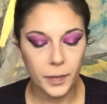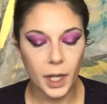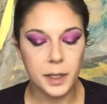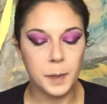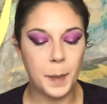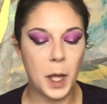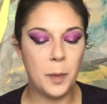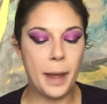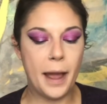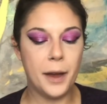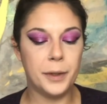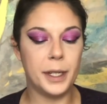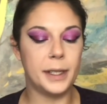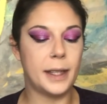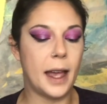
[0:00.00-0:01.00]

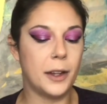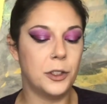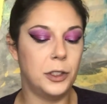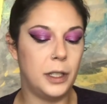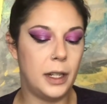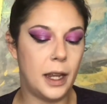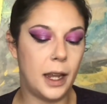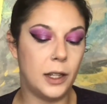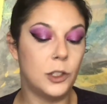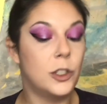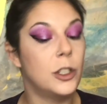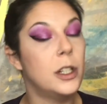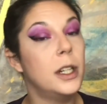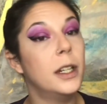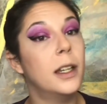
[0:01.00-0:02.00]
Spellbound is actually a
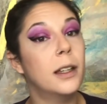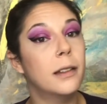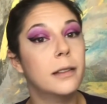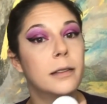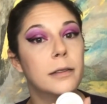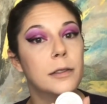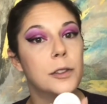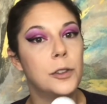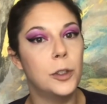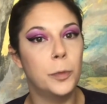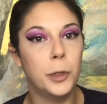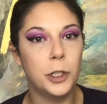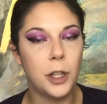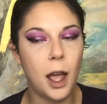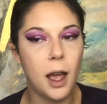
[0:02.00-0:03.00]
cheek Super
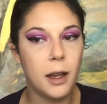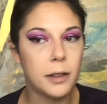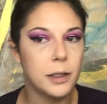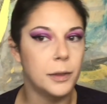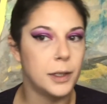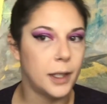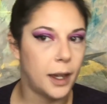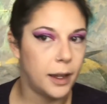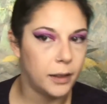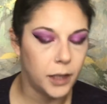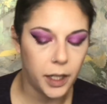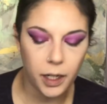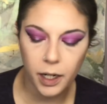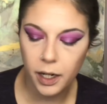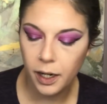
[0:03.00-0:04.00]
Shock, so it's a
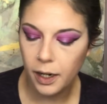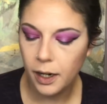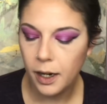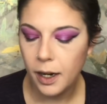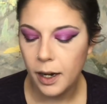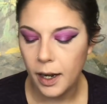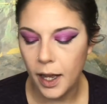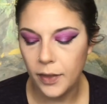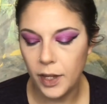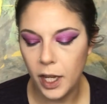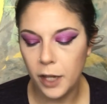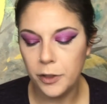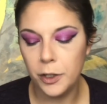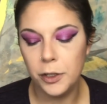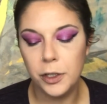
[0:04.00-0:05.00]
highlighter. And the
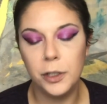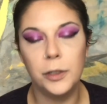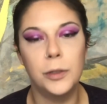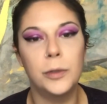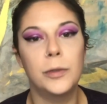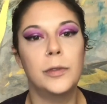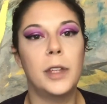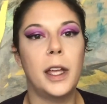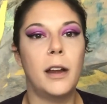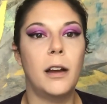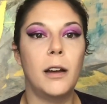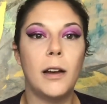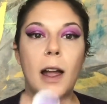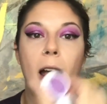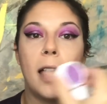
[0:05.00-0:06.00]
other two,
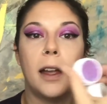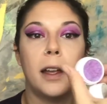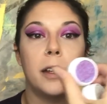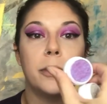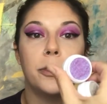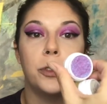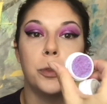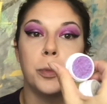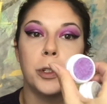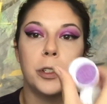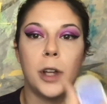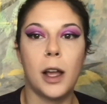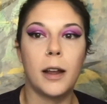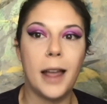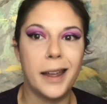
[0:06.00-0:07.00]
they're eye Super
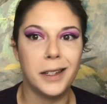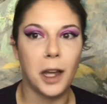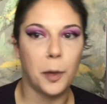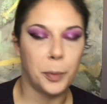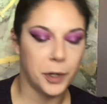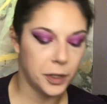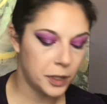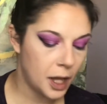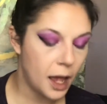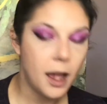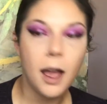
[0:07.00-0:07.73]
Shock, eye toppers.